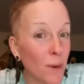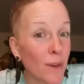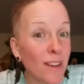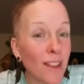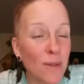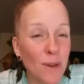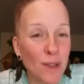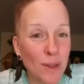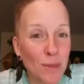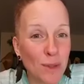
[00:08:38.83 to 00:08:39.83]
about another
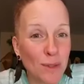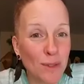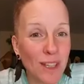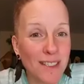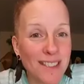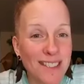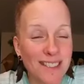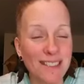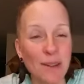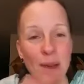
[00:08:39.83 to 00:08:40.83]
one of our beautiful
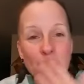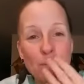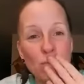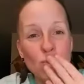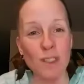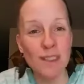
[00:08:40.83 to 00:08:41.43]
friends. Okay.